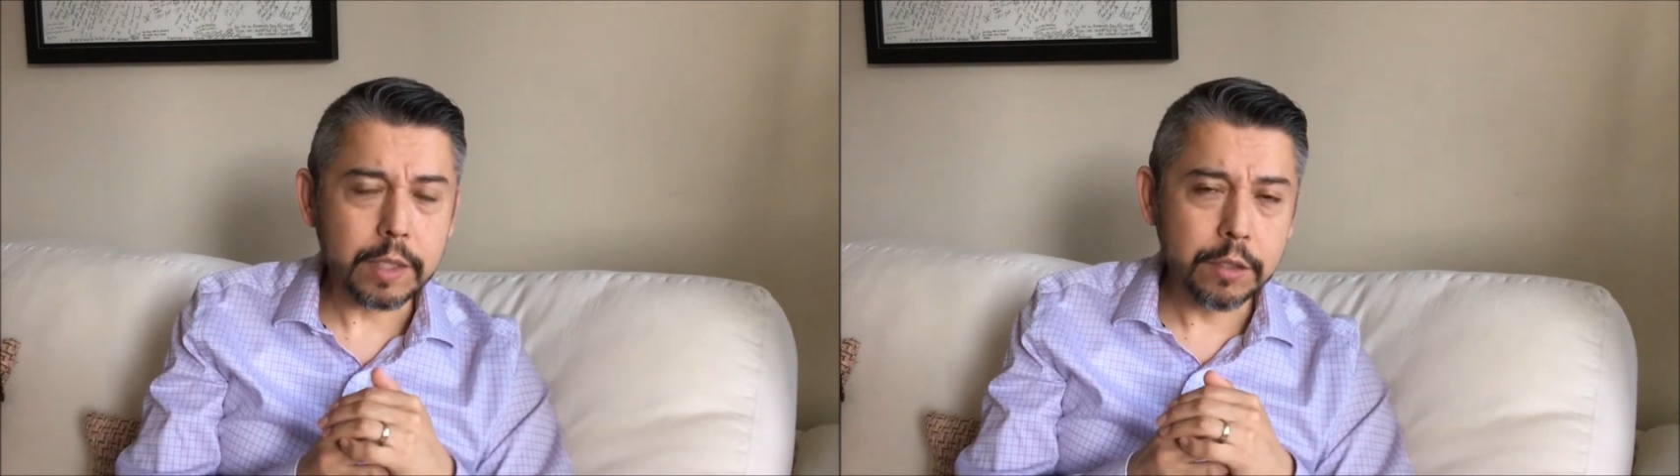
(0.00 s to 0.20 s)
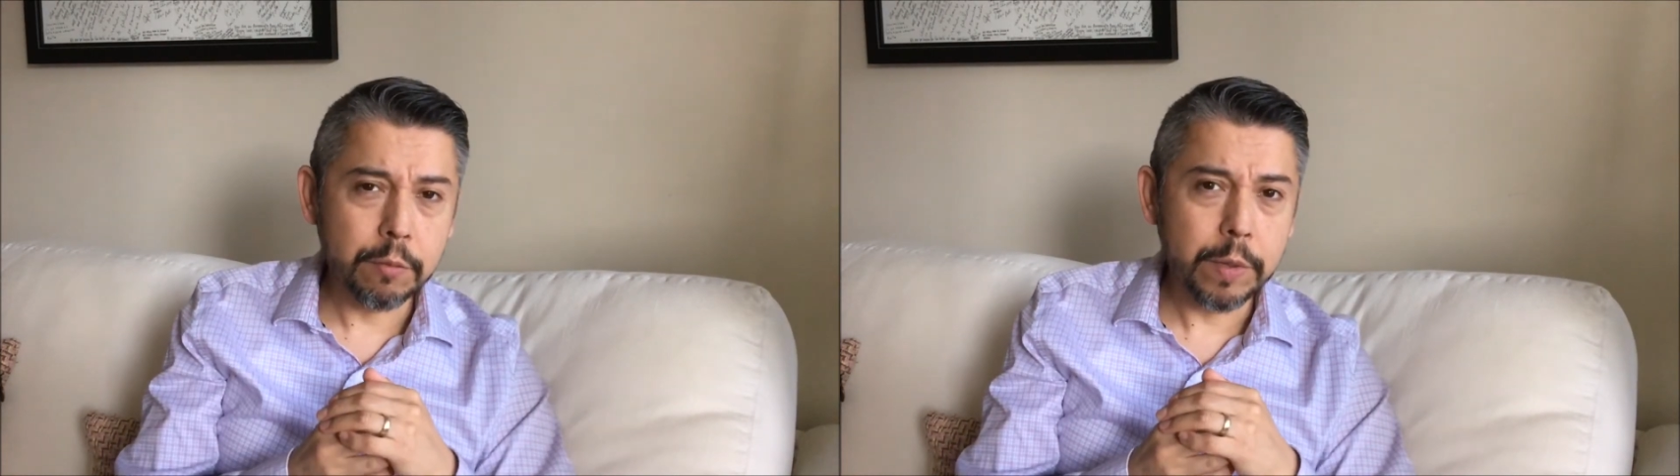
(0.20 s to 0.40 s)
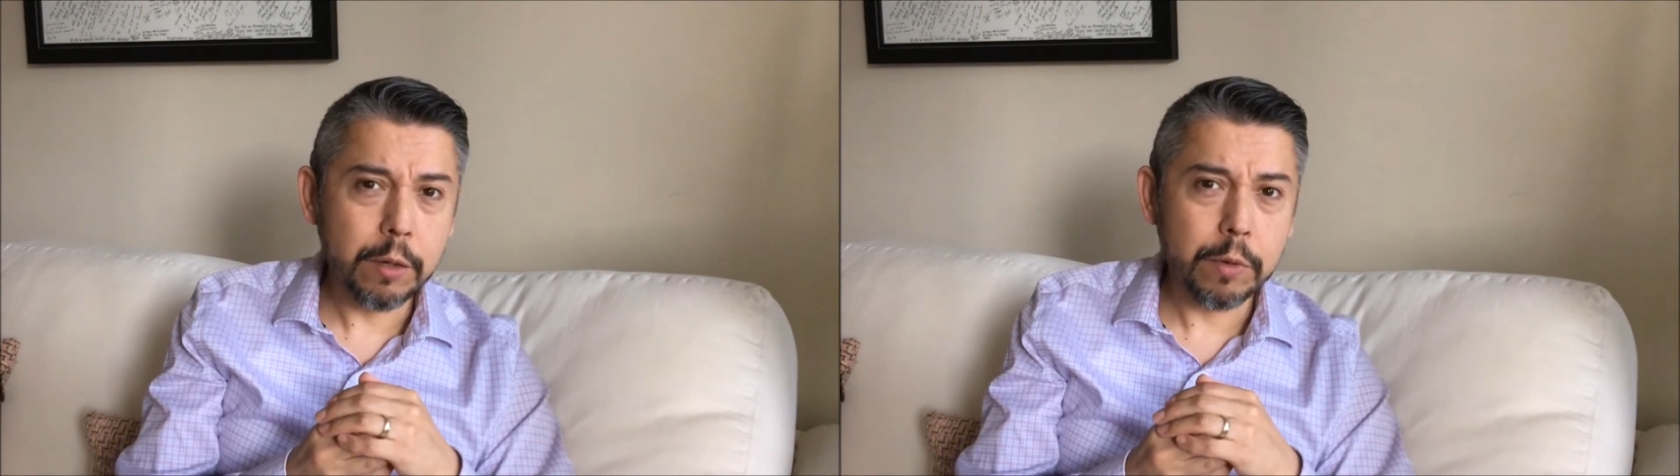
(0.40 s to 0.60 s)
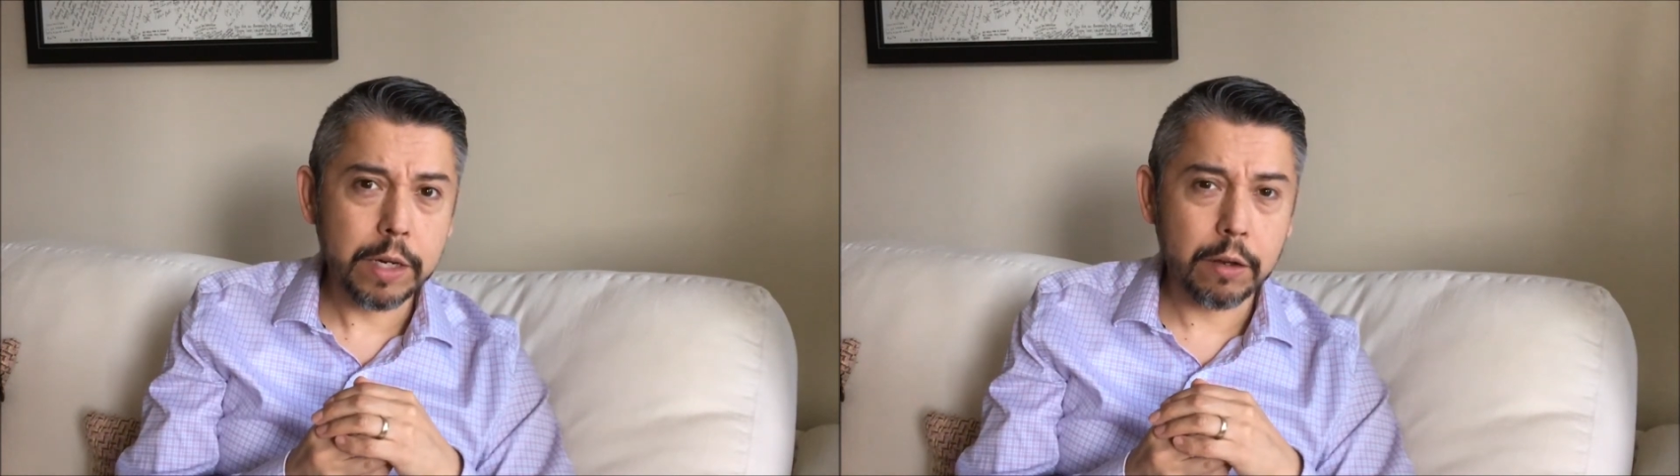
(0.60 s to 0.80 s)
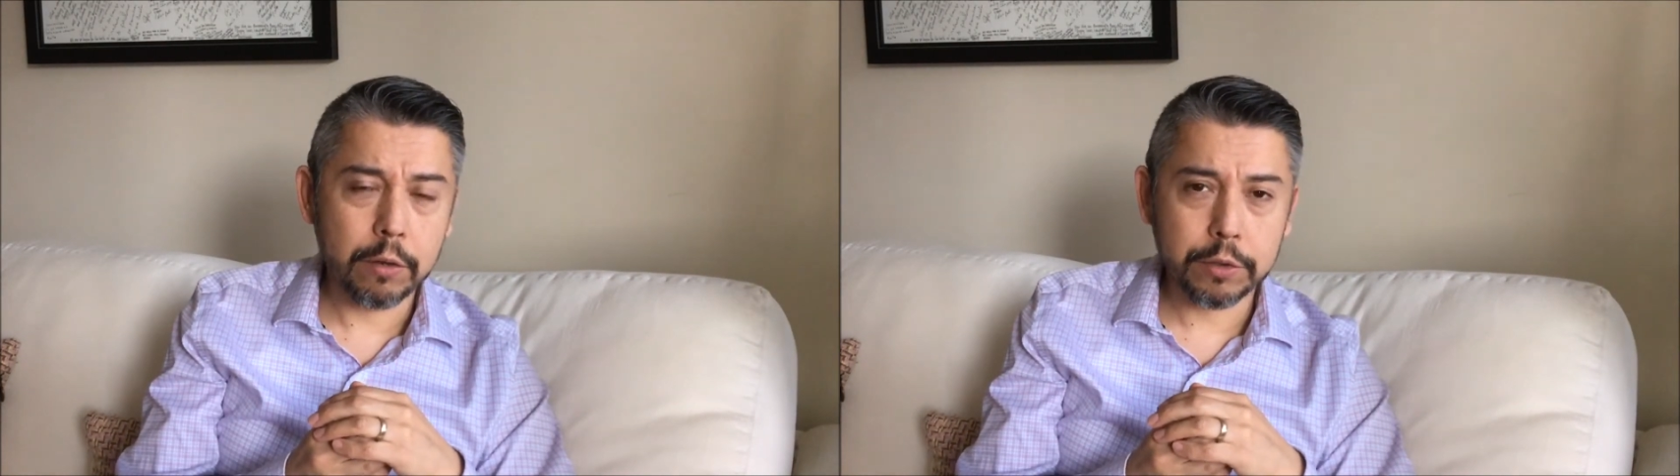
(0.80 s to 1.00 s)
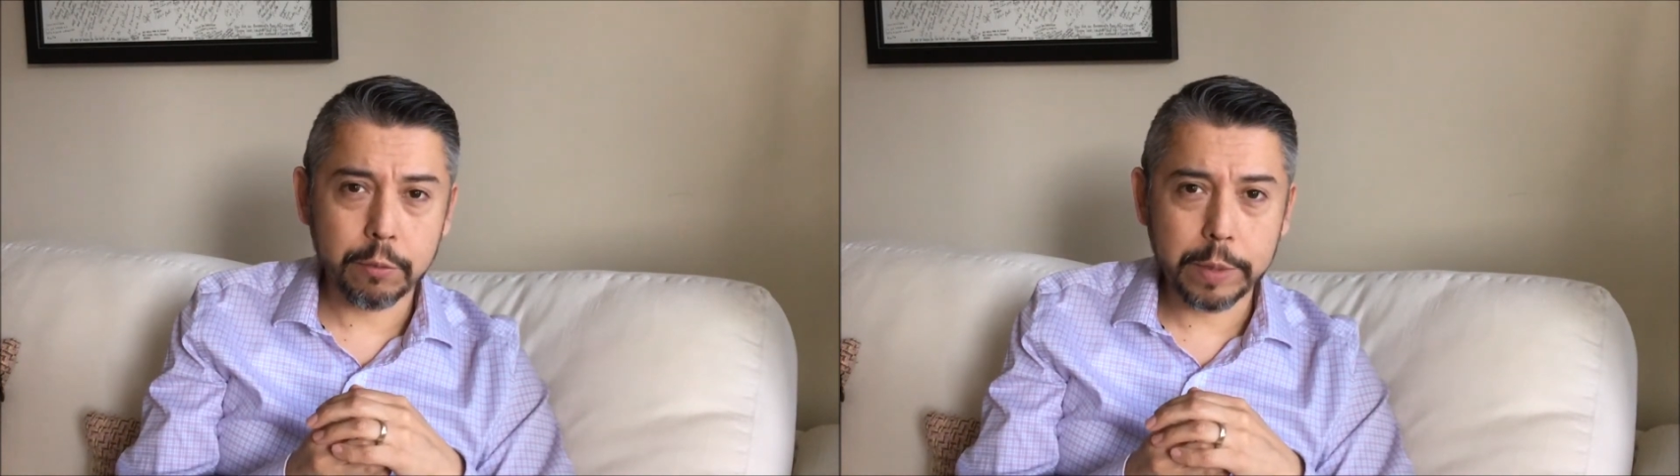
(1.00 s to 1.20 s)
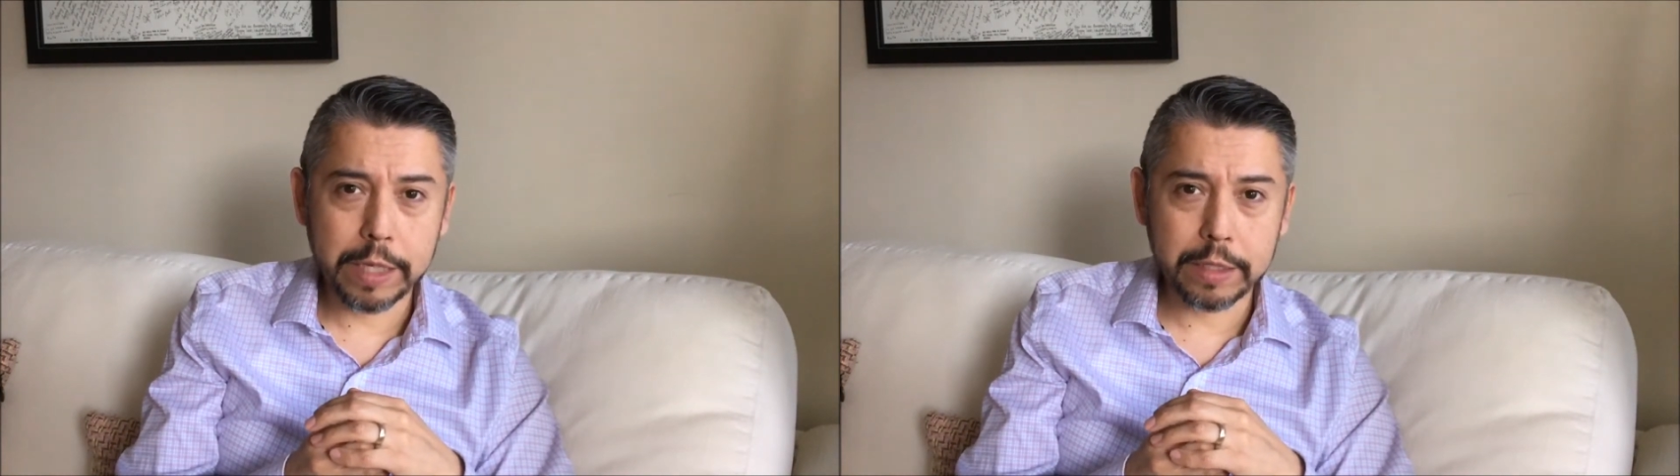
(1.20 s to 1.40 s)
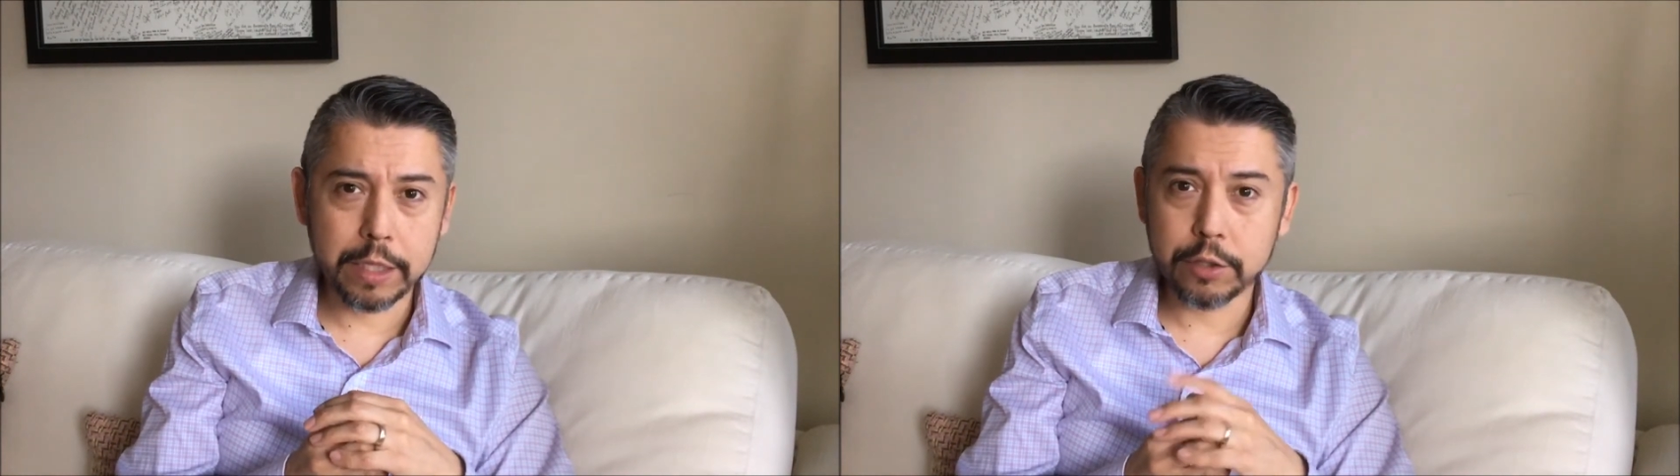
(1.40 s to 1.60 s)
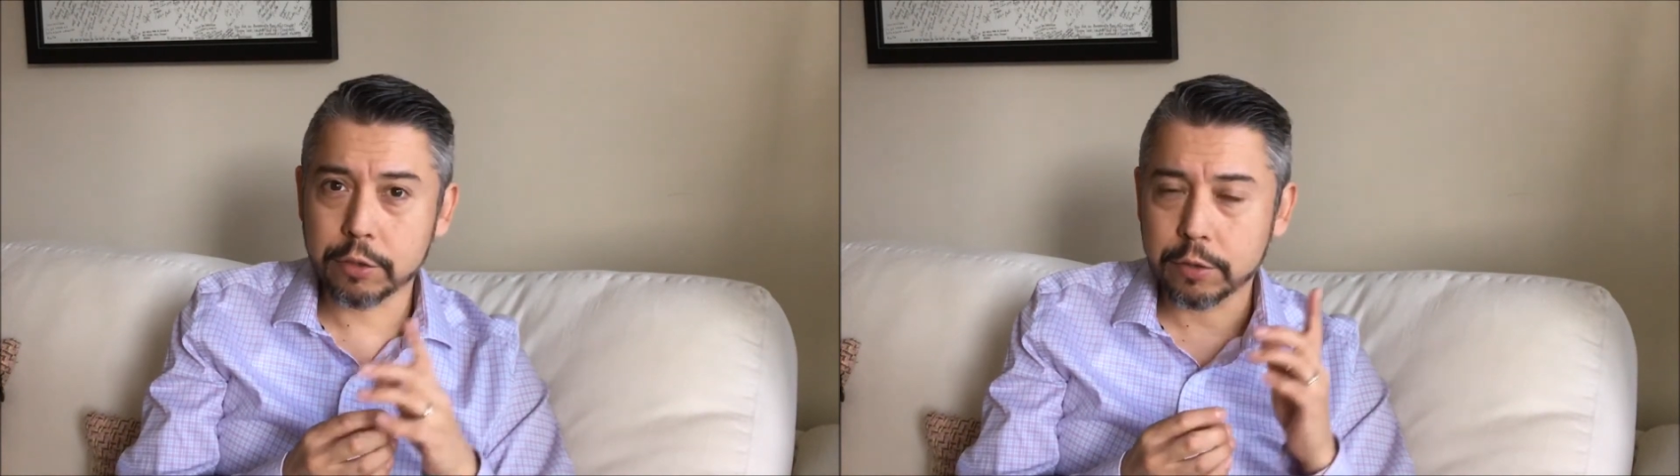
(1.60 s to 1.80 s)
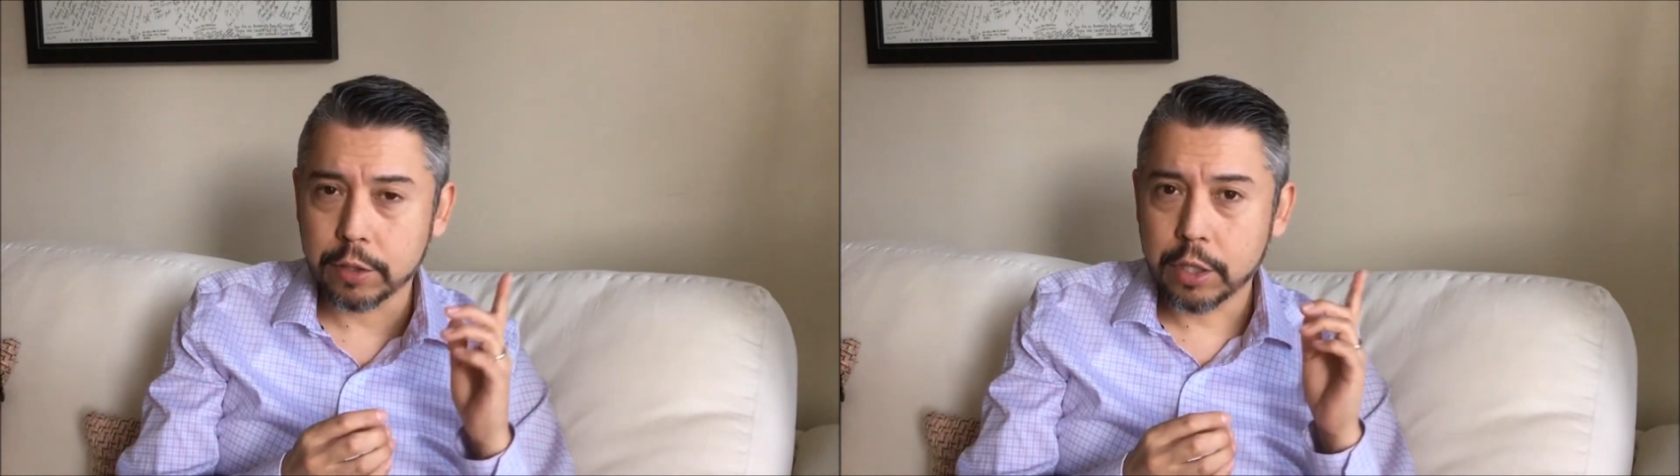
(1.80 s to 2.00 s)
You may want to also pay
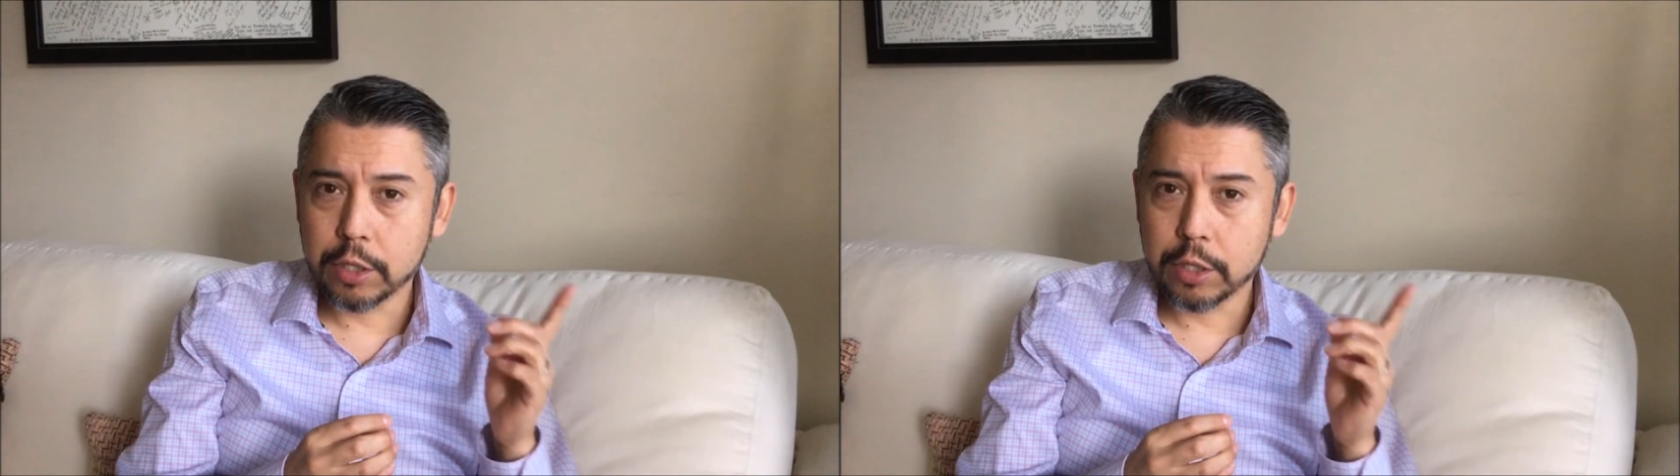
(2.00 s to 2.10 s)
attention